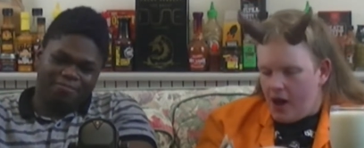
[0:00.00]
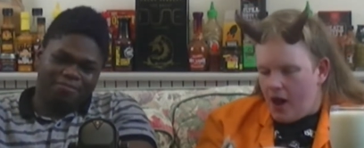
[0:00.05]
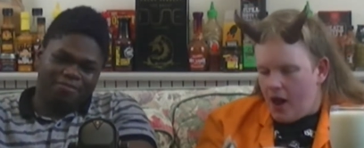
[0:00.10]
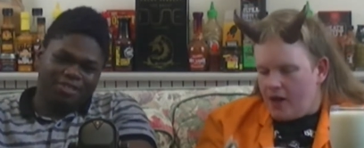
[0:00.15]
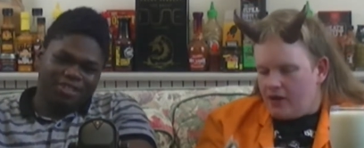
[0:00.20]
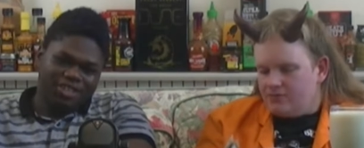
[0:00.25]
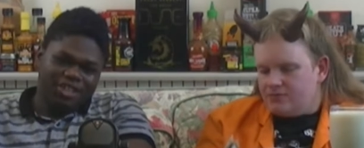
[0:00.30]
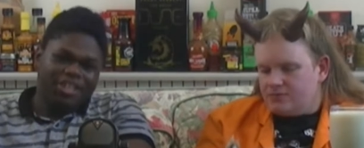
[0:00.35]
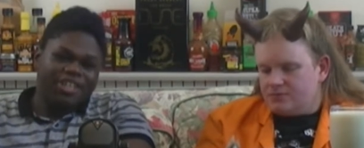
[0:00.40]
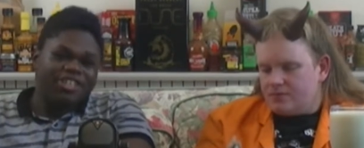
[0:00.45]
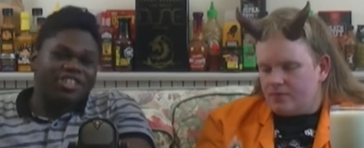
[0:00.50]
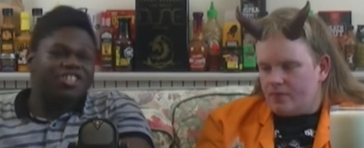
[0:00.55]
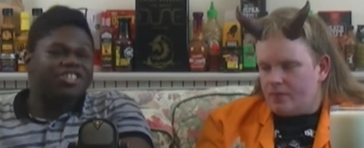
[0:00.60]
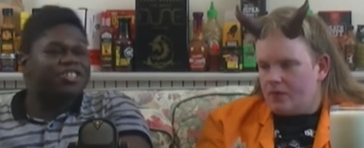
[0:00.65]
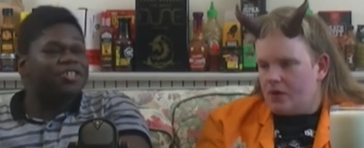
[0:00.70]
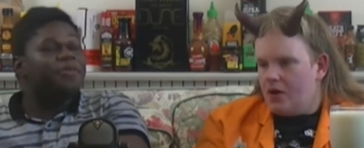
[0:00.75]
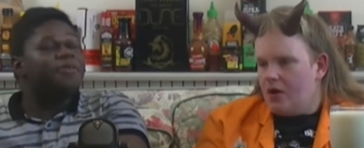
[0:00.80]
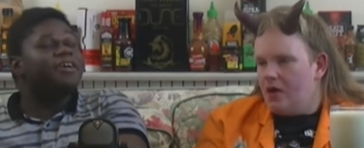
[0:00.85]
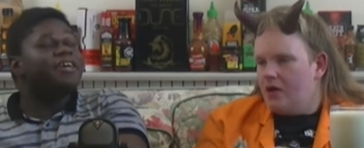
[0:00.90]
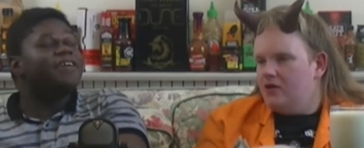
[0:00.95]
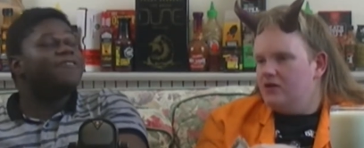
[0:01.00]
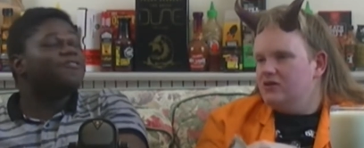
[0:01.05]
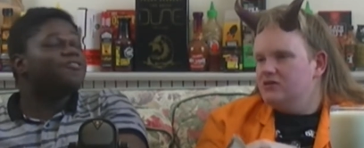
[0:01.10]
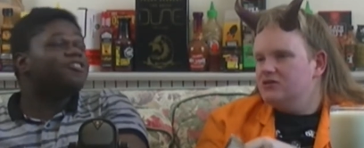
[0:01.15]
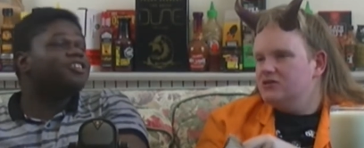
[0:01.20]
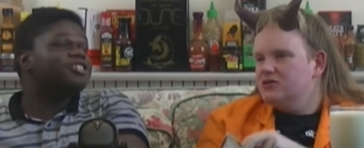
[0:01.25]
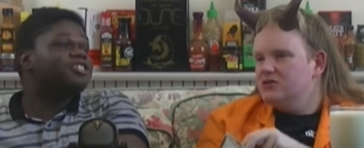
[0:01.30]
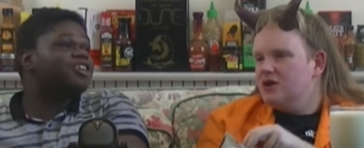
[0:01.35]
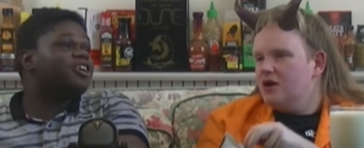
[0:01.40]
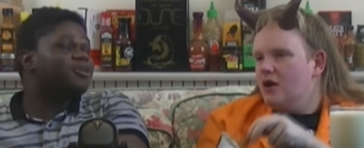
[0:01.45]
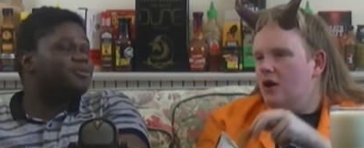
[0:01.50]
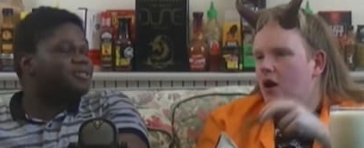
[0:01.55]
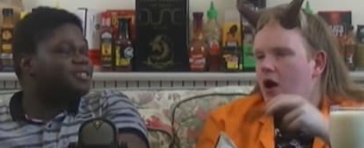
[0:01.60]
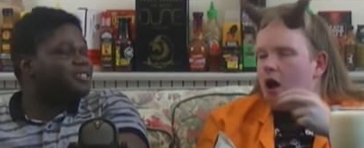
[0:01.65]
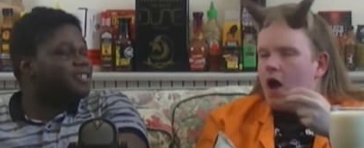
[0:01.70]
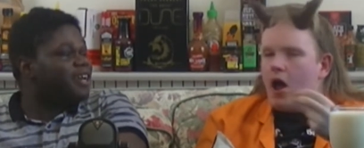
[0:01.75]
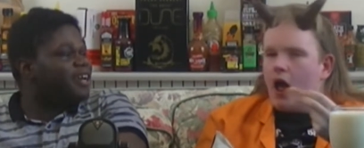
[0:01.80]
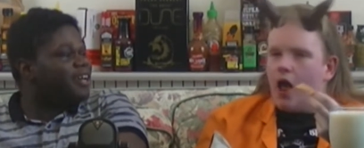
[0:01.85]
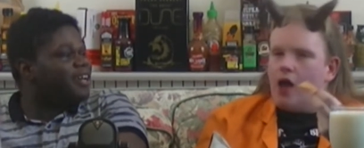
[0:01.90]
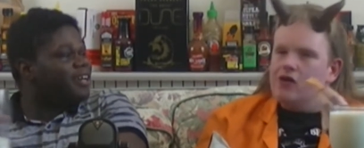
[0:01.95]
Speaker 1: So you're just doing it for its
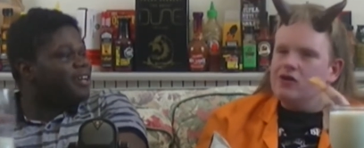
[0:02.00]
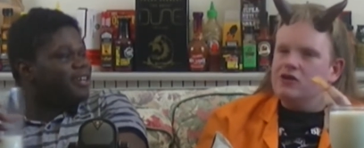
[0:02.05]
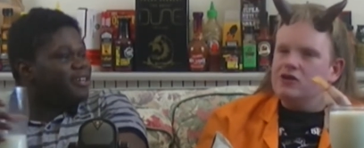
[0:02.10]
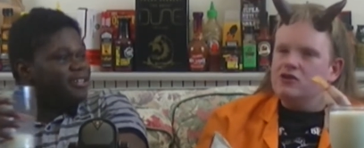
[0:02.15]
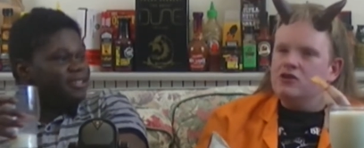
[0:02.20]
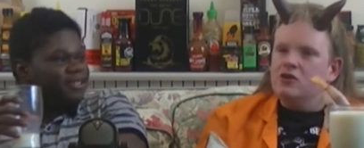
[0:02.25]
own sake?